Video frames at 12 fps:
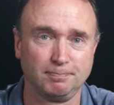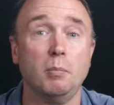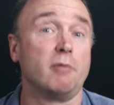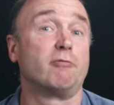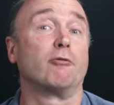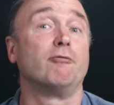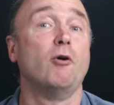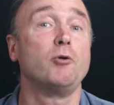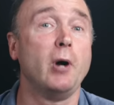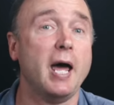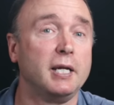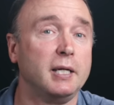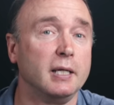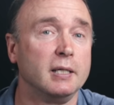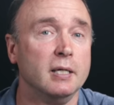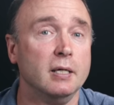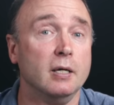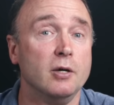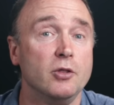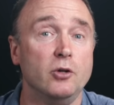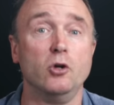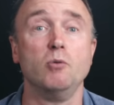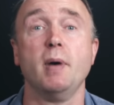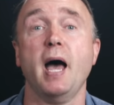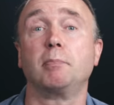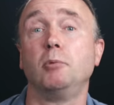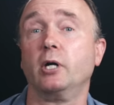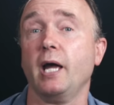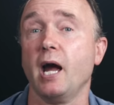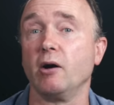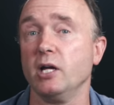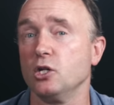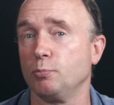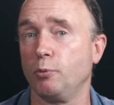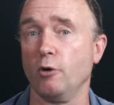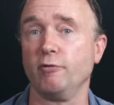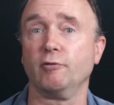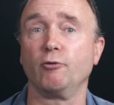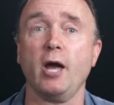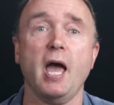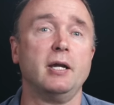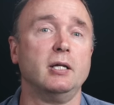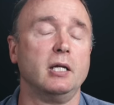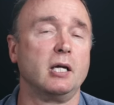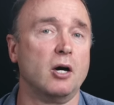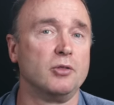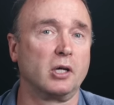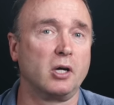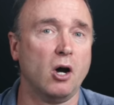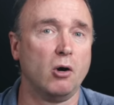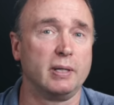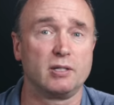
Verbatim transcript: But for photo editing, the new MacBook Air is perfect for editing on the go.